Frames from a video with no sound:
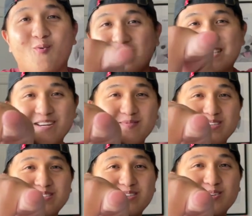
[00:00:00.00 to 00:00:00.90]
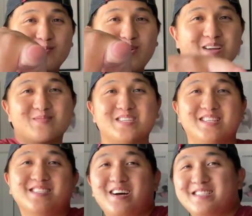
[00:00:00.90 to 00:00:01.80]
What's up YouTube? Welcome to
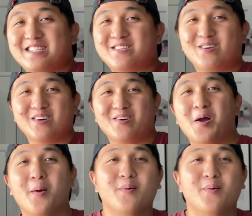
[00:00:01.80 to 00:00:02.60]
the Salty Soil.